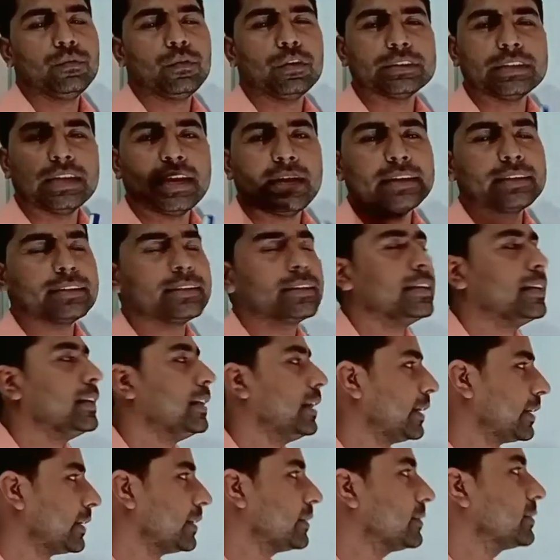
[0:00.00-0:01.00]
For that,
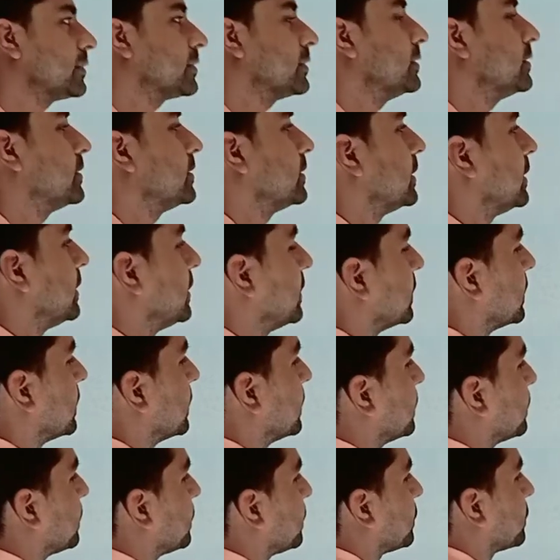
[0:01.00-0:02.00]
let us
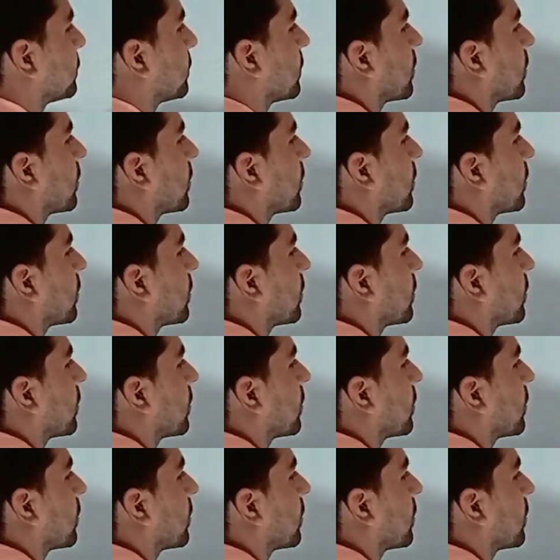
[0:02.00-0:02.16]
consider